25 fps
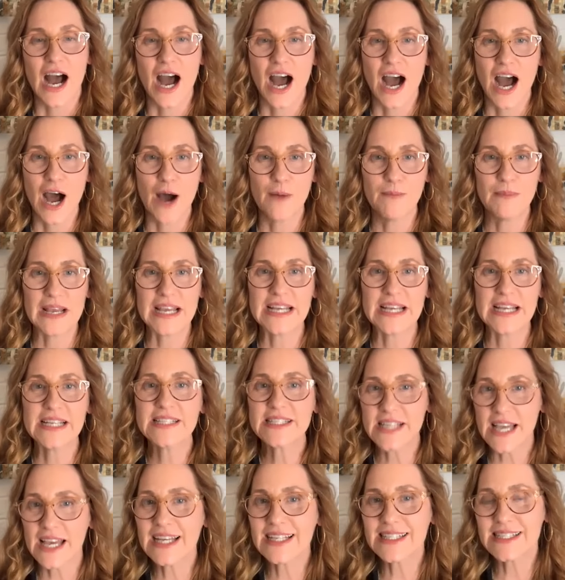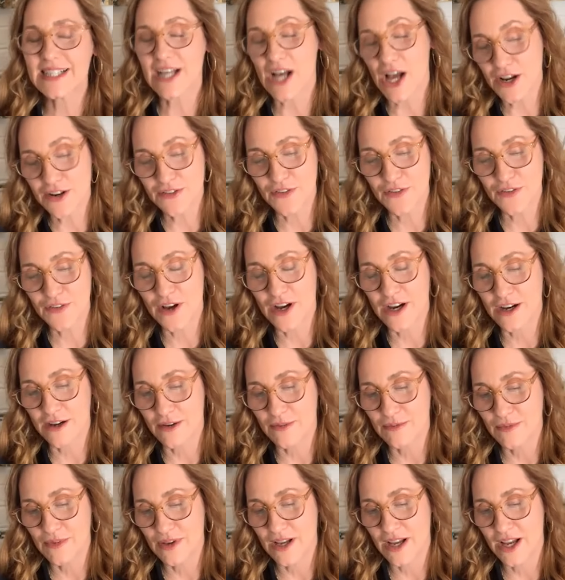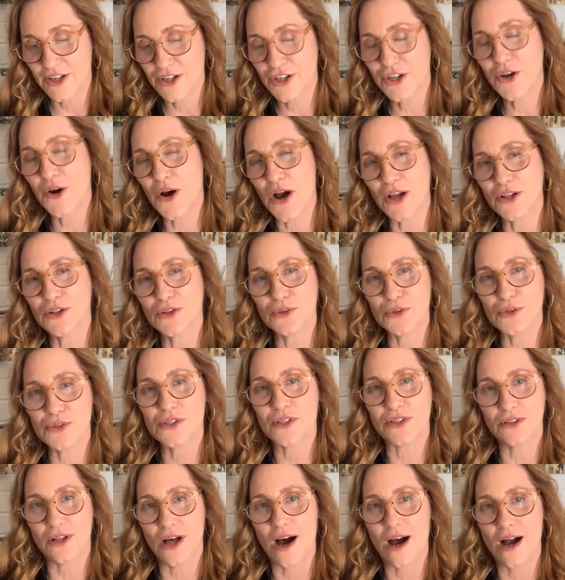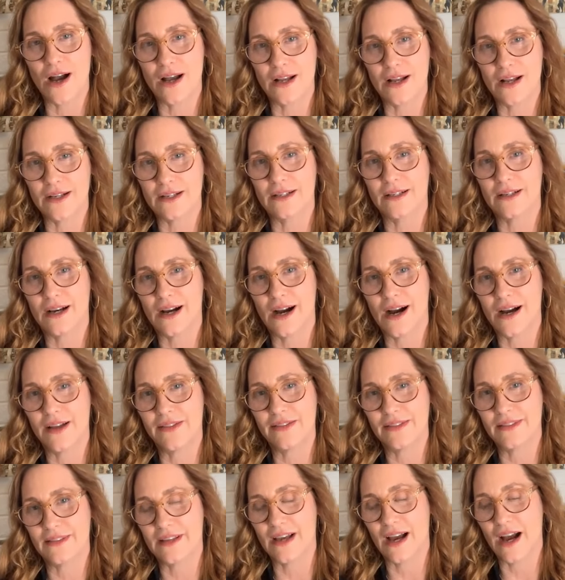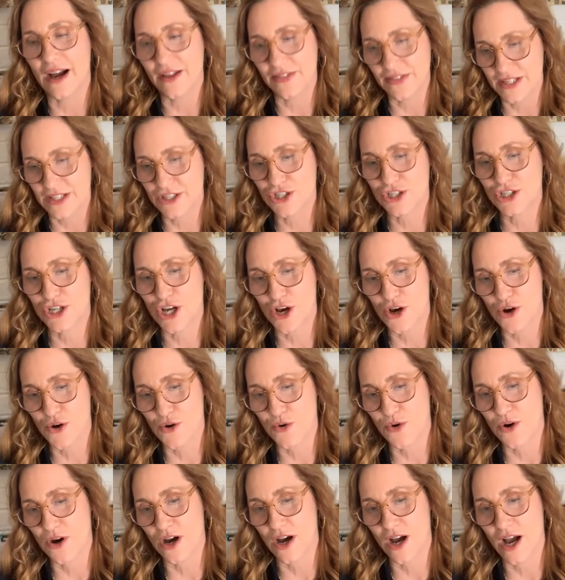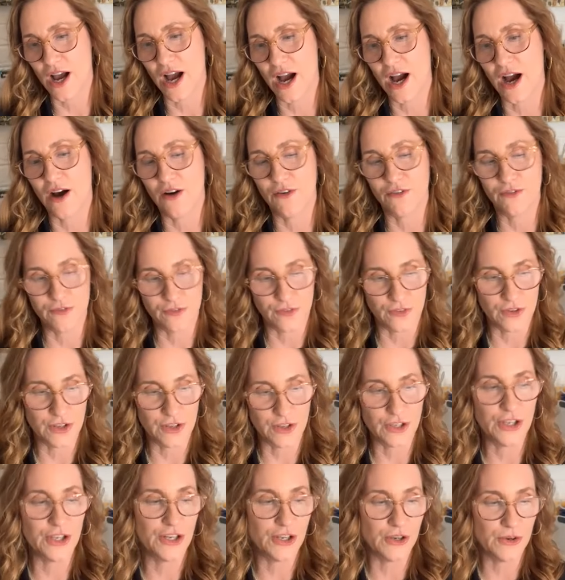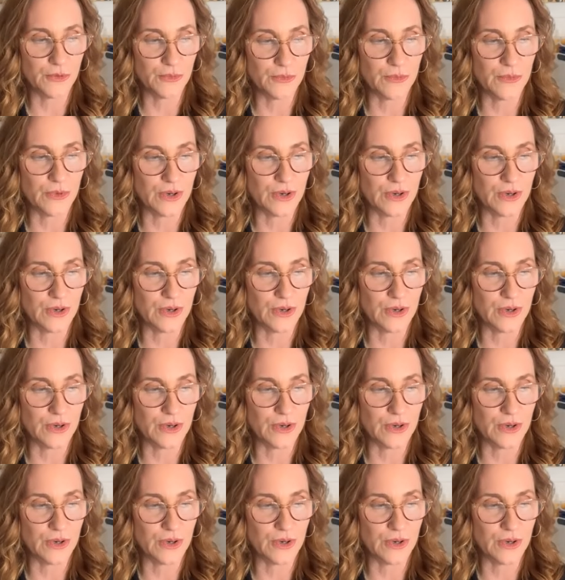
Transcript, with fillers: Um, it's it's kind of a, you know, I learned a lot on on this show of, you know,